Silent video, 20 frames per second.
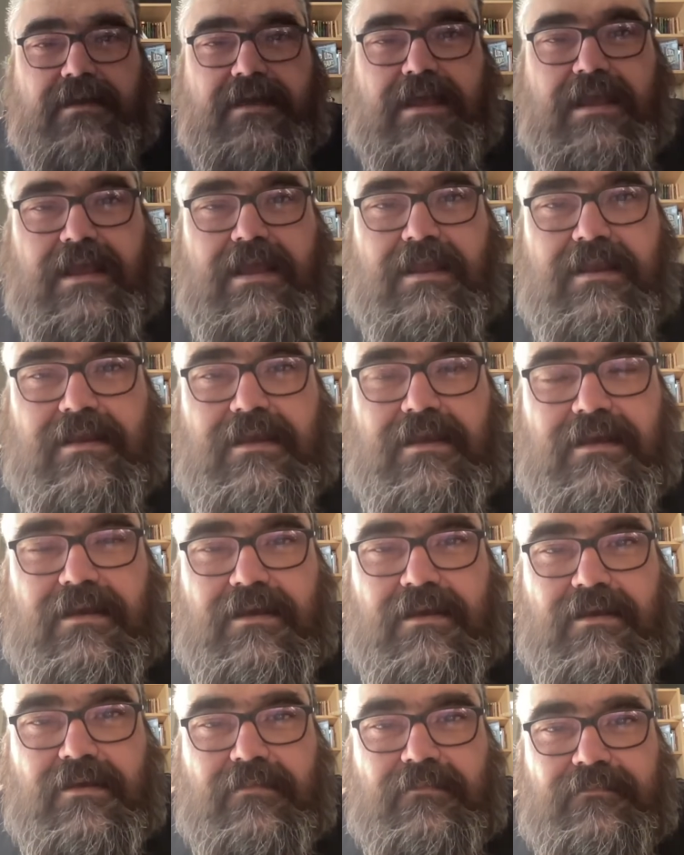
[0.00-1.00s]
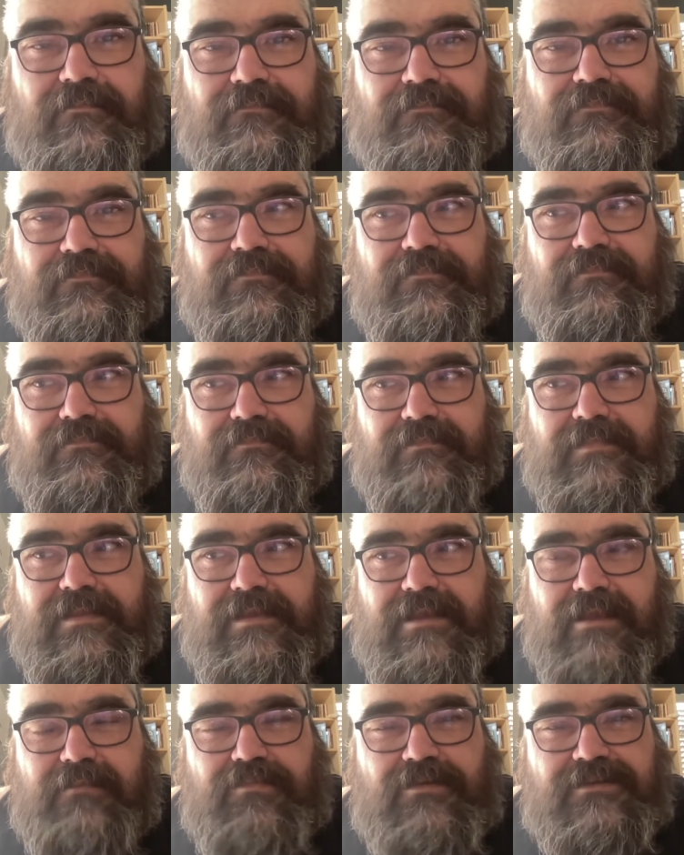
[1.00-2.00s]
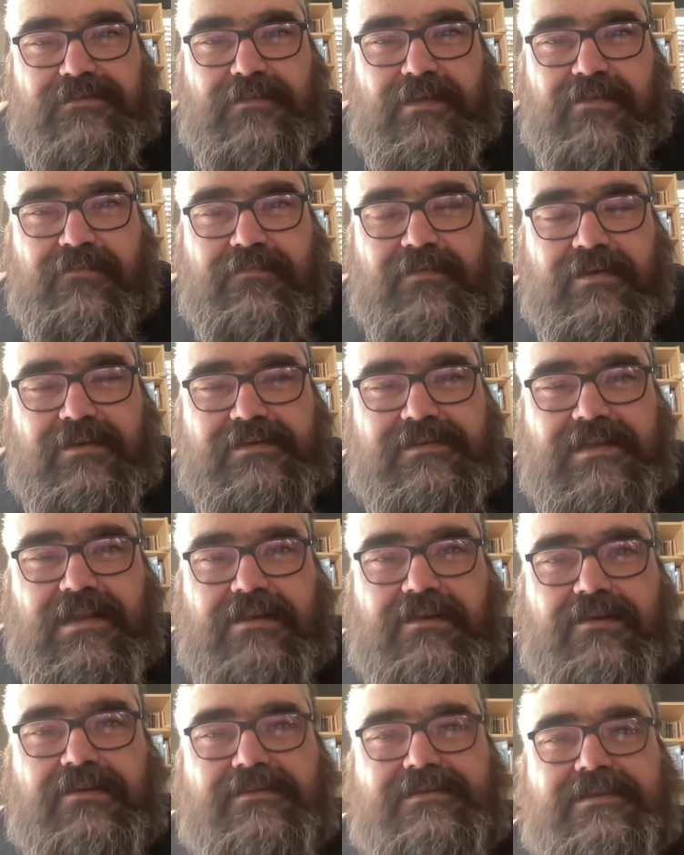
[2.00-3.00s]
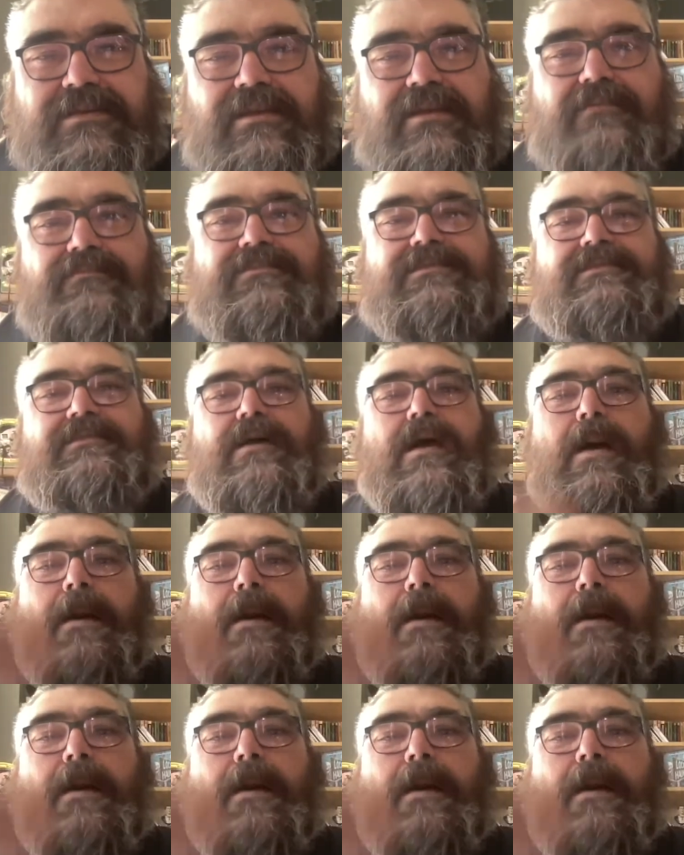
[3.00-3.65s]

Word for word: and keep those motherfuckers out of your DMs.